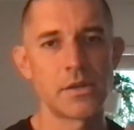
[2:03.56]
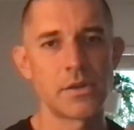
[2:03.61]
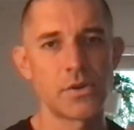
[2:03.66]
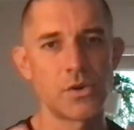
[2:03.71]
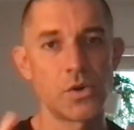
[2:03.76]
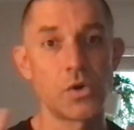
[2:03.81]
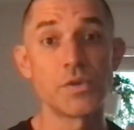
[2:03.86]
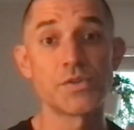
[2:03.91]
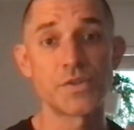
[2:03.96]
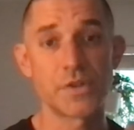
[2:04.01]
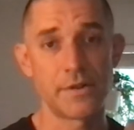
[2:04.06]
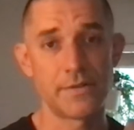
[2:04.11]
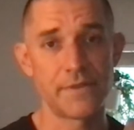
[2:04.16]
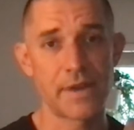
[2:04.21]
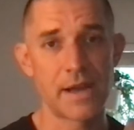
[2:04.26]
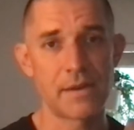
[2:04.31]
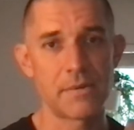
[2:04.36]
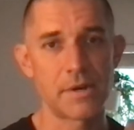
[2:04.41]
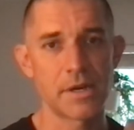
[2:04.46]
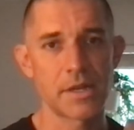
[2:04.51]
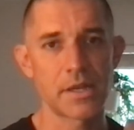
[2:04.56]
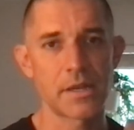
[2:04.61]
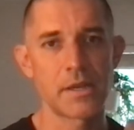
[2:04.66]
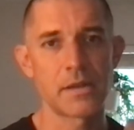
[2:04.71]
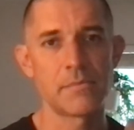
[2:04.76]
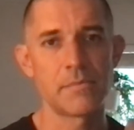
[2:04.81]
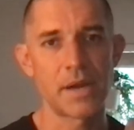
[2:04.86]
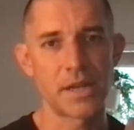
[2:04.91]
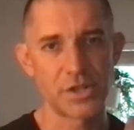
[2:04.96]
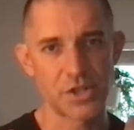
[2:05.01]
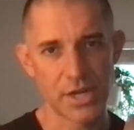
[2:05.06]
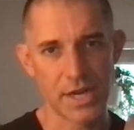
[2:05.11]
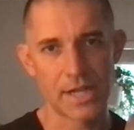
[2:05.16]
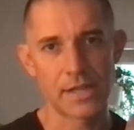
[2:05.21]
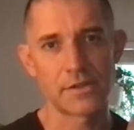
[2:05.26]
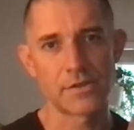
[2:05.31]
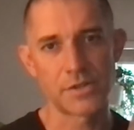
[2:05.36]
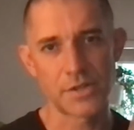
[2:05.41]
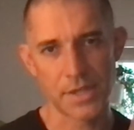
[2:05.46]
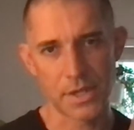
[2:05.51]
Ultra Fabric by
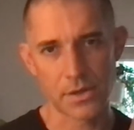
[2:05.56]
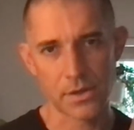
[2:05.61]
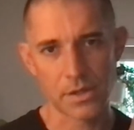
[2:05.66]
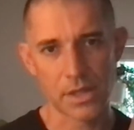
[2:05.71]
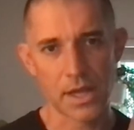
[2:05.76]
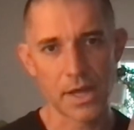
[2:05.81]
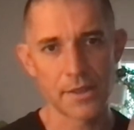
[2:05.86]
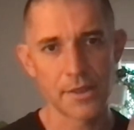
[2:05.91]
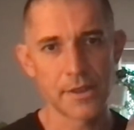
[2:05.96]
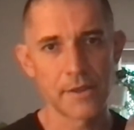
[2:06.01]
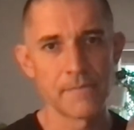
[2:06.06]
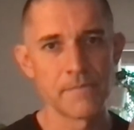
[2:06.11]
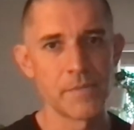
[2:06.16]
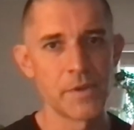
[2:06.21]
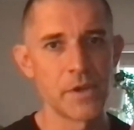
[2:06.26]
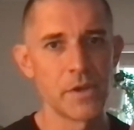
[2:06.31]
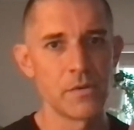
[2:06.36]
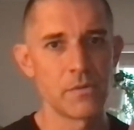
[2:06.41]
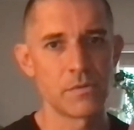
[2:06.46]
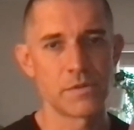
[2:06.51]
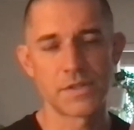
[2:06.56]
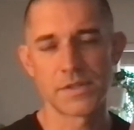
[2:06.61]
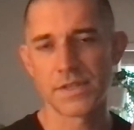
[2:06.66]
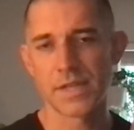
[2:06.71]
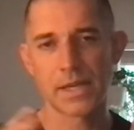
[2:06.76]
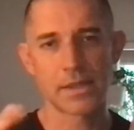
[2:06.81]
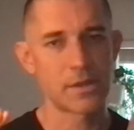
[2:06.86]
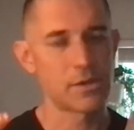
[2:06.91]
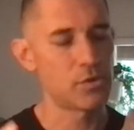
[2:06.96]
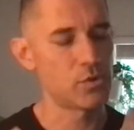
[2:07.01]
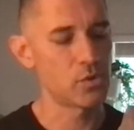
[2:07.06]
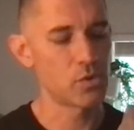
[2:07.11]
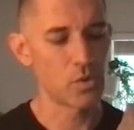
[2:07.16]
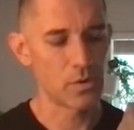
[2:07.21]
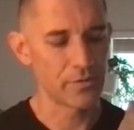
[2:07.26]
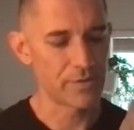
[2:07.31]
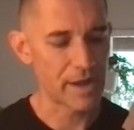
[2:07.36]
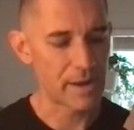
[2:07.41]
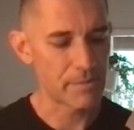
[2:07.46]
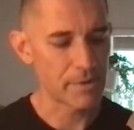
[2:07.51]
Challenge Sailcloth, which is like the new
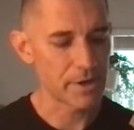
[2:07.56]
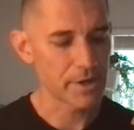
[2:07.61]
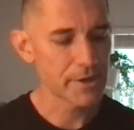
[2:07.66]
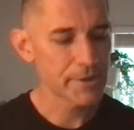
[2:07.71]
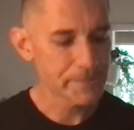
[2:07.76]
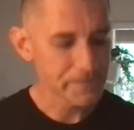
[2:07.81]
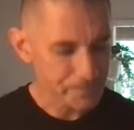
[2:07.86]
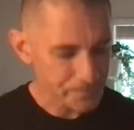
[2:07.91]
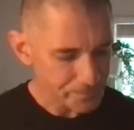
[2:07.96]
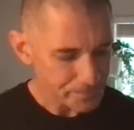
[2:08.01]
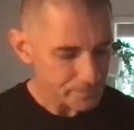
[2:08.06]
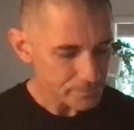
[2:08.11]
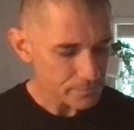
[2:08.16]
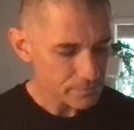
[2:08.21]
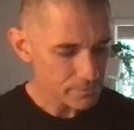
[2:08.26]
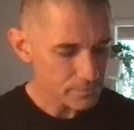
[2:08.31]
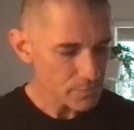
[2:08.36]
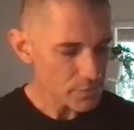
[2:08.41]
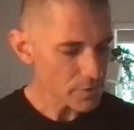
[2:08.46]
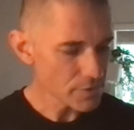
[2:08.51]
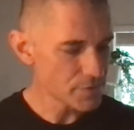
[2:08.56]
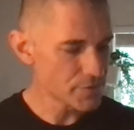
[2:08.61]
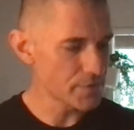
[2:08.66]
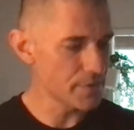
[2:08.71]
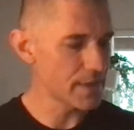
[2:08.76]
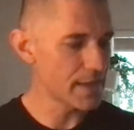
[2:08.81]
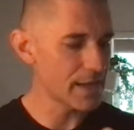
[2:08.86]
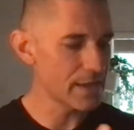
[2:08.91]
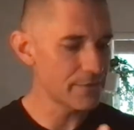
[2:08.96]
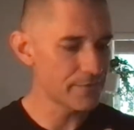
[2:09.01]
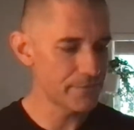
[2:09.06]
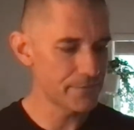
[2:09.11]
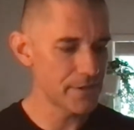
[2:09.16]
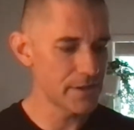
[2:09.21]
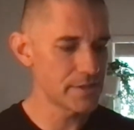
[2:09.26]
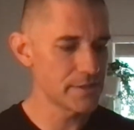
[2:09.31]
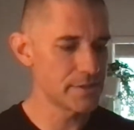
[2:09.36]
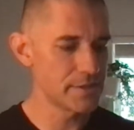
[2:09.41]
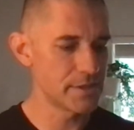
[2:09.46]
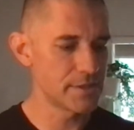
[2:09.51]
cool fabric. So they kind of
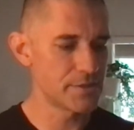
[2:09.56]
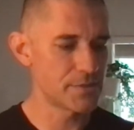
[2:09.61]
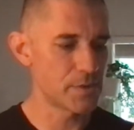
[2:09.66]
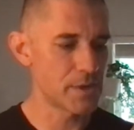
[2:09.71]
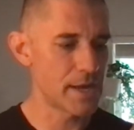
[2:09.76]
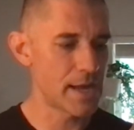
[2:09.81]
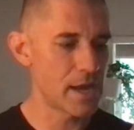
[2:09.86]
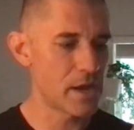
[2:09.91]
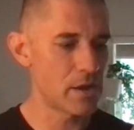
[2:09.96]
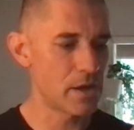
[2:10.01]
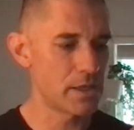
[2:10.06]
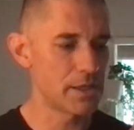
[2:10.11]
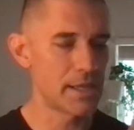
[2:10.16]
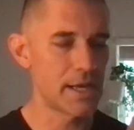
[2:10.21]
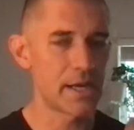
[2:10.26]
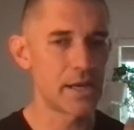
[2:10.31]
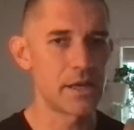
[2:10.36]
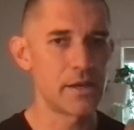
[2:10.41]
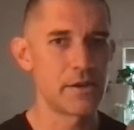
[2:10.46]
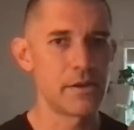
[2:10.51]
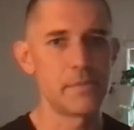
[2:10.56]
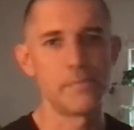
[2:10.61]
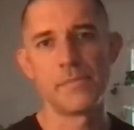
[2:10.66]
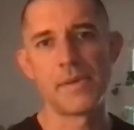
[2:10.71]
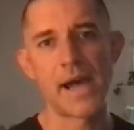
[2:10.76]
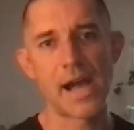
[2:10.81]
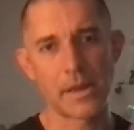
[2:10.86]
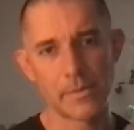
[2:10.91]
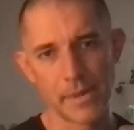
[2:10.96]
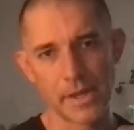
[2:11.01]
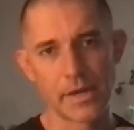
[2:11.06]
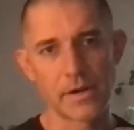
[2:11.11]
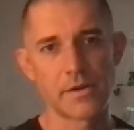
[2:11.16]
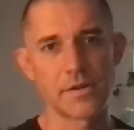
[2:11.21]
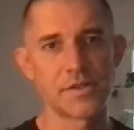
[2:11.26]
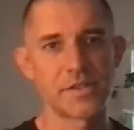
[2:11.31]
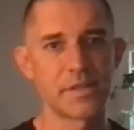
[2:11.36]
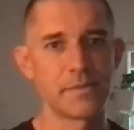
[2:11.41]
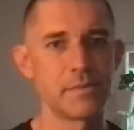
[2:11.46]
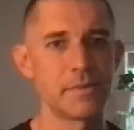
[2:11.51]
phased this one out. A lot of pack
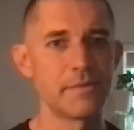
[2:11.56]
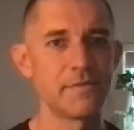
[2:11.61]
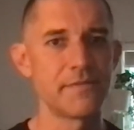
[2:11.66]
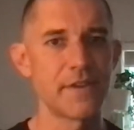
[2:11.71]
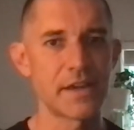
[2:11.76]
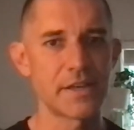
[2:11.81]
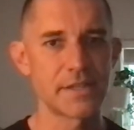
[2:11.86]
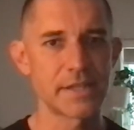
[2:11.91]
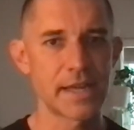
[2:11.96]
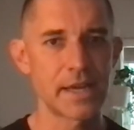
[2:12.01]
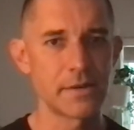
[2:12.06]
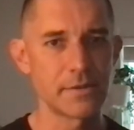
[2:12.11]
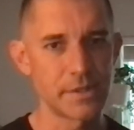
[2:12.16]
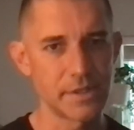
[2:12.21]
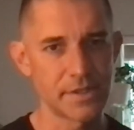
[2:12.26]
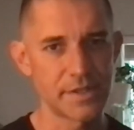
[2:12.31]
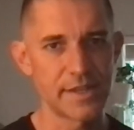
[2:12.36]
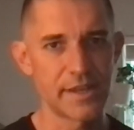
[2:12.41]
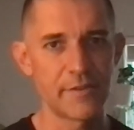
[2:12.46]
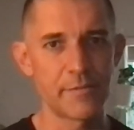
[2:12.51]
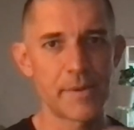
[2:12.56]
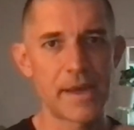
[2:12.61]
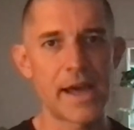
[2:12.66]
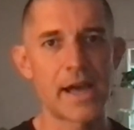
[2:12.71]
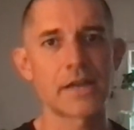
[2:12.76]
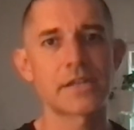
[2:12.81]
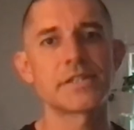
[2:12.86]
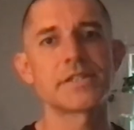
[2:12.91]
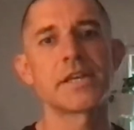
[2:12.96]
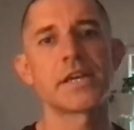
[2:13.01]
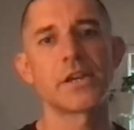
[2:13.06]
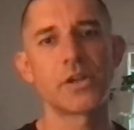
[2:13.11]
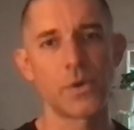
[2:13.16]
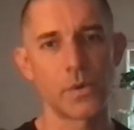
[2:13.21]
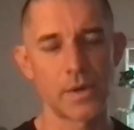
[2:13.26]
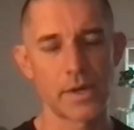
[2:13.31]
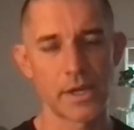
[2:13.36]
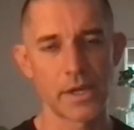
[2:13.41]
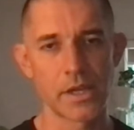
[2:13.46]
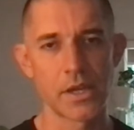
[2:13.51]
makers seem to be phasing out DCF packs and
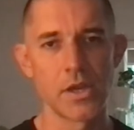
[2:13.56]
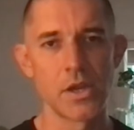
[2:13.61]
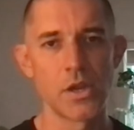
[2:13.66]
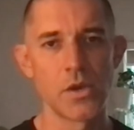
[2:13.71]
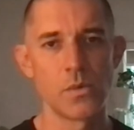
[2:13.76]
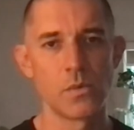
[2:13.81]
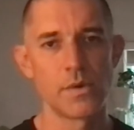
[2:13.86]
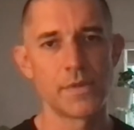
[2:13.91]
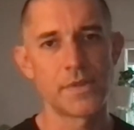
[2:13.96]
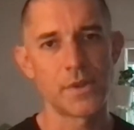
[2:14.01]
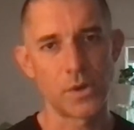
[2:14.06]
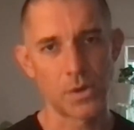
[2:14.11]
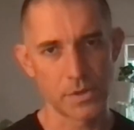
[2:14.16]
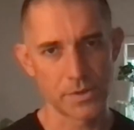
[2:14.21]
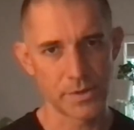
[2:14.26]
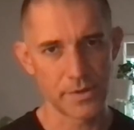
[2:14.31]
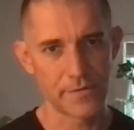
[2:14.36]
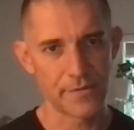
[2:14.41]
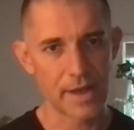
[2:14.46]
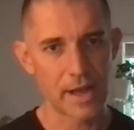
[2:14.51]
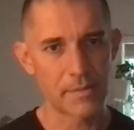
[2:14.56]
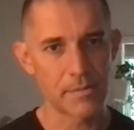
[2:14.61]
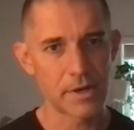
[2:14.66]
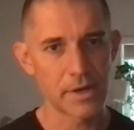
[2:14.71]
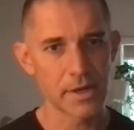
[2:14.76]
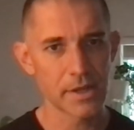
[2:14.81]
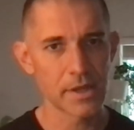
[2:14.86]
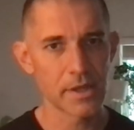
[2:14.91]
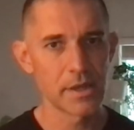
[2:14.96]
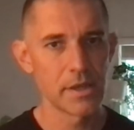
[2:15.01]
going with the Ultra Fabric.